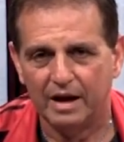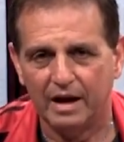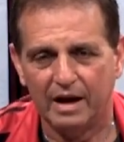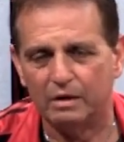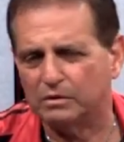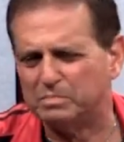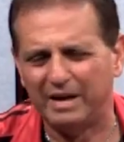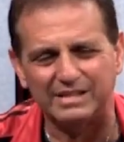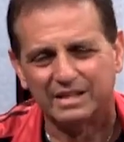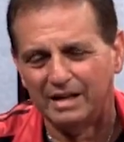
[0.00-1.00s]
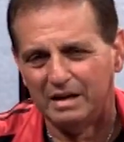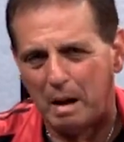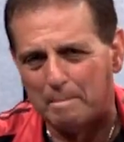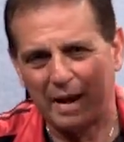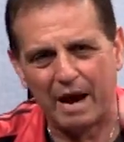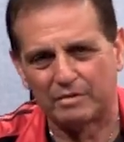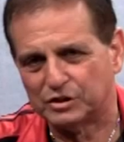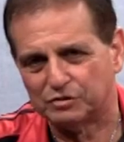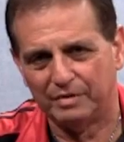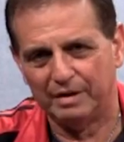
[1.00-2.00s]
And it was basically a barren
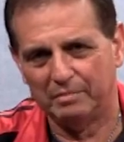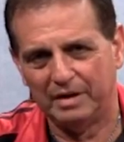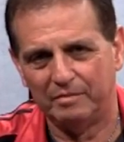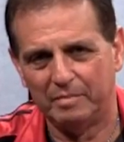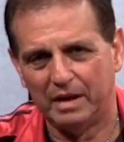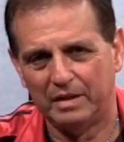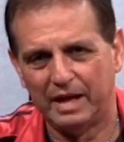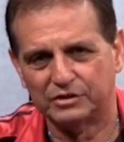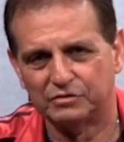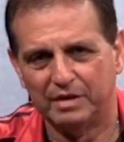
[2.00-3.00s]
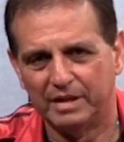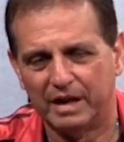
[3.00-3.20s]
street, even that street then.